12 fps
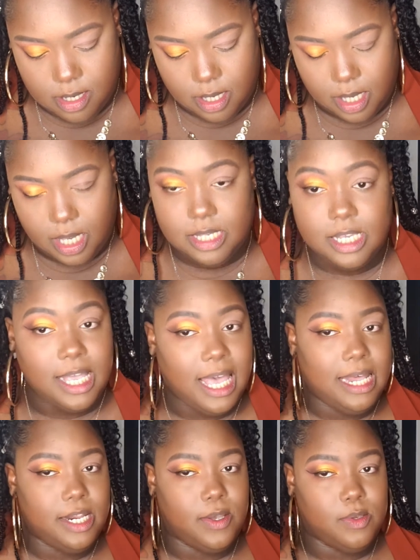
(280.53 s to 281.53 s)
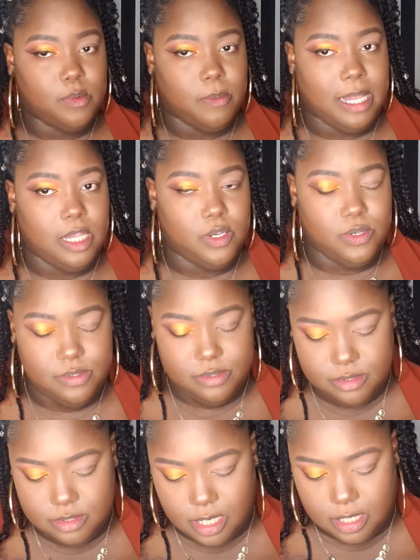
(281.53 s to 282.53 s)
because it kind of goes with my little
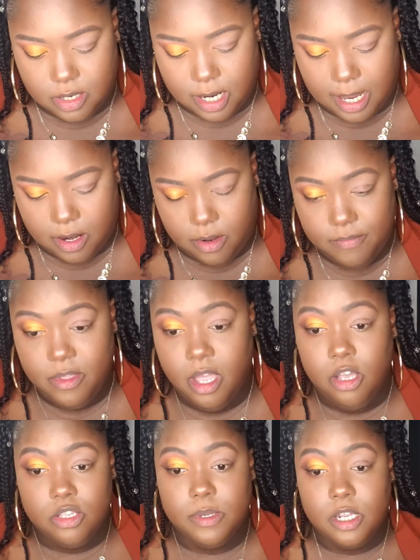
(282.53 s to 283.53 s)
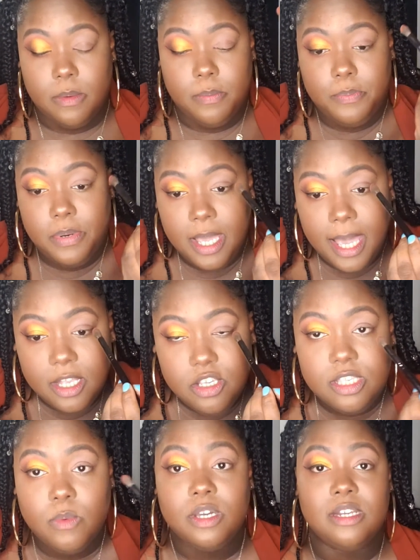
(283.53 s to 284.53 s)
duster I got on. So we're going to put edges,
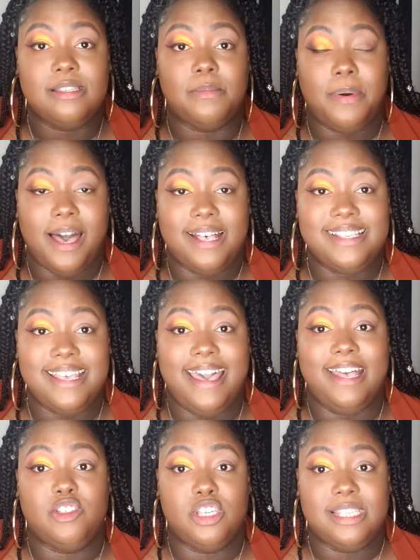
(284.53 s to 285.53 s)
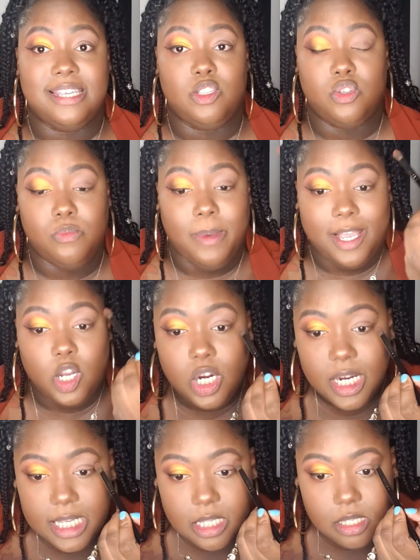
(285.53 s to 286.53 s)
and we're going to deposit edges into my
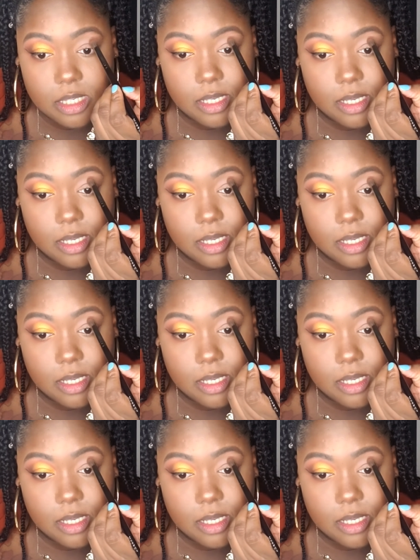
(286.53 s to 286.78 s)
crease.